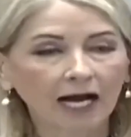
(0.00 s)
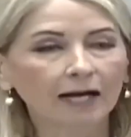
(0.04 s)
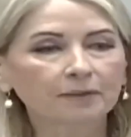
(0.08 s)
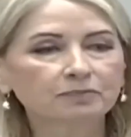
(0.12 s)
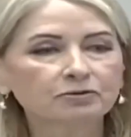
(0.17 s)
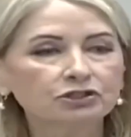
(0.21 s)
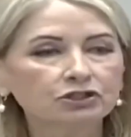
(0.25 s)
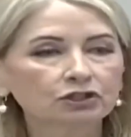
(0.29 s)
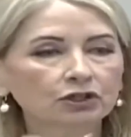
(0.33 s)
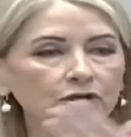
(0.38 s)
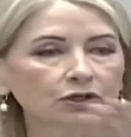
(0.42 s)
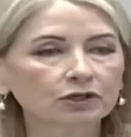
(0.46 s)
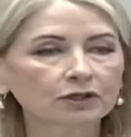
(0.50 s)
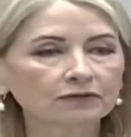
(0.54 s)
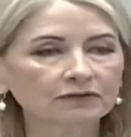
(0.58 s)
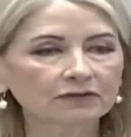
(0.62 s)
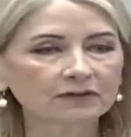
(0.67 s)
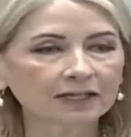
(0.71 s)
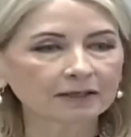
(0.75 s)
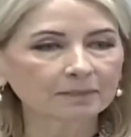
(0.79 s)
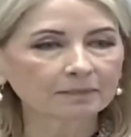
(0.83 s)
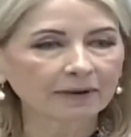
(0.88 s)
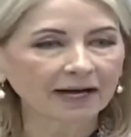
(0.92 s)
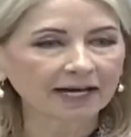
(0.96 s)
I'm sure you've
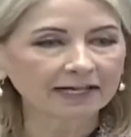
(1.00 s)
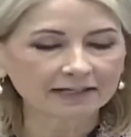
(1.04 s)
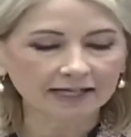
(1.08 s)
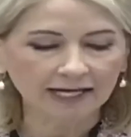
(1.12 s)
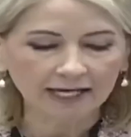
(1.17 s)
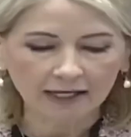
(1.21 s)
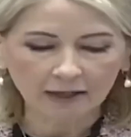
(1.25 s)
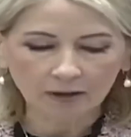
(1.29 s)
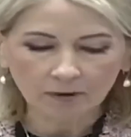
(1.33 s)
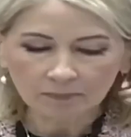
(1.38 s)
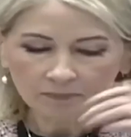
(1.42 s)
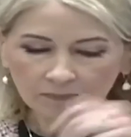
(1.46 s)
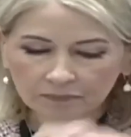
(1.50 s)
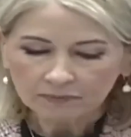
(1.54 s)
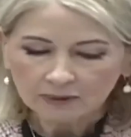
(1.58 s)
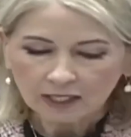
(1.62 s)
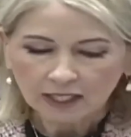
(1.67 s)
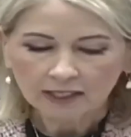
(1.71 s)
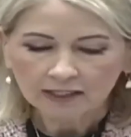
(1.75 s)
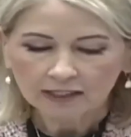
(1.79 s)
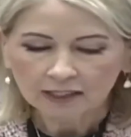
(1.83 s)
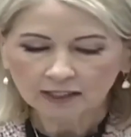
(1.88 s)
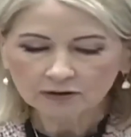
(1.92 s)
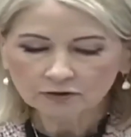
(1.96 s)
seen by now,
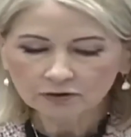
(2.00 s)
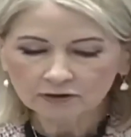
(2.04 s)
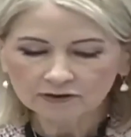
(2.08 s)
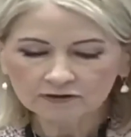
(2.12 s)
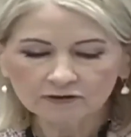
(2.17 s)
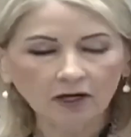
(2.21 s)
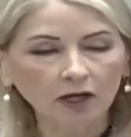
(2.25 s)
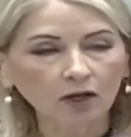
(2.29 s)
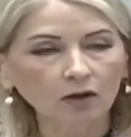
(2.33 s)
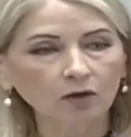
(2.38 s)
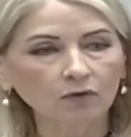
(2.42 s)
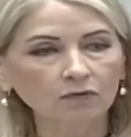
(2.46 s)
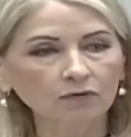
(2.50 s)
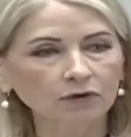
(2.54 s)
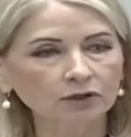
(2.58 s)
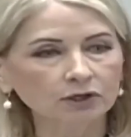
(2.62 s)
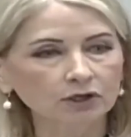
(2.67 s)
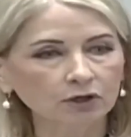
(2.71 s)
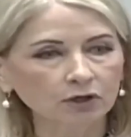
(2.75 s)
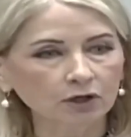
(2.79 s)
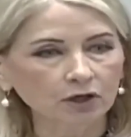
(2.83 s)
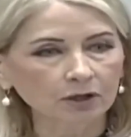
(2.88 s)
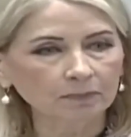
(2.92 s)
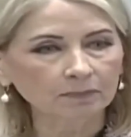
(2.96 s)
countries all over
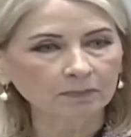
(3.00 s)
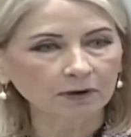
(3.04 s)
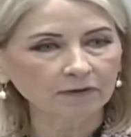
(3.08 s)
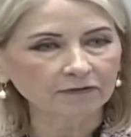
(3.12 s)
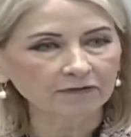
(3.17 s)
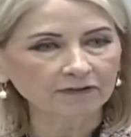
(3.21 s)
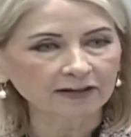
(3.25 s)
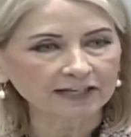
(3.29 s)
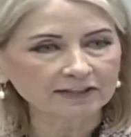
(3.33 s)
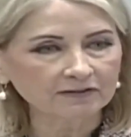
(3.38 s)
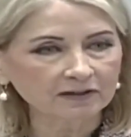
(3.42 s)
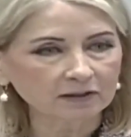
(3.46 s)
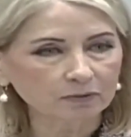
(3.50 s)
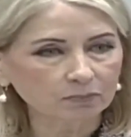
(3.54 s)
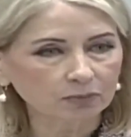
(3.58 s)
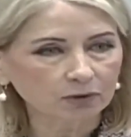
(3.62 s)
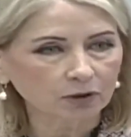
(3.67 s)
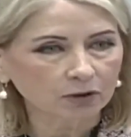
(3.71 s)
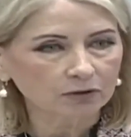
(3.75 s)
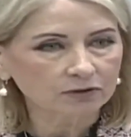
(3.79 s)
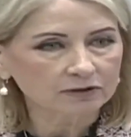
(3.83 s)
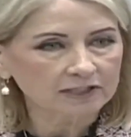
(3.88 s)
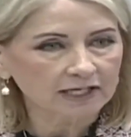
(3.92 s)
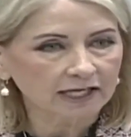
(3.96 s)
Europe are facing
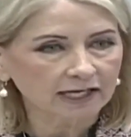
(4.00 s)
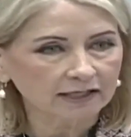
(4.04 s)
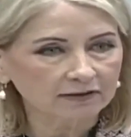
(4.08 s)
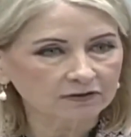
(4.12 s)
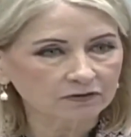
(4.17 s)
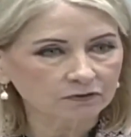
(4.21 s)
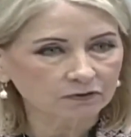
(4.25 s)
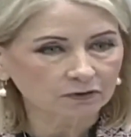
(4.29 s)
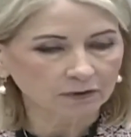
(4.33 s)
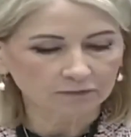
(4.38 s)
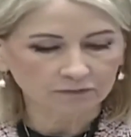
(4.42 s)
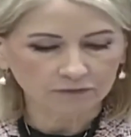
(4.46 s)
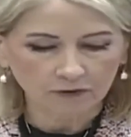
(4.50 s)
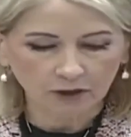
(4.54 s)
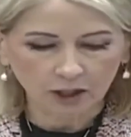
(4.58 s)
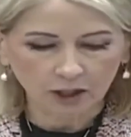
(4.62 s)
protests from